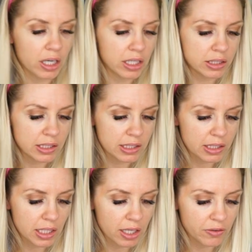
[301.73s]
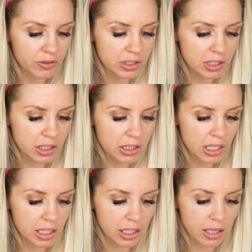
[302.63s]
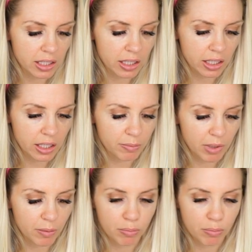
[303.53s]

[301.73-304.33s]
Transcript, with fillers: and see if it does anything in my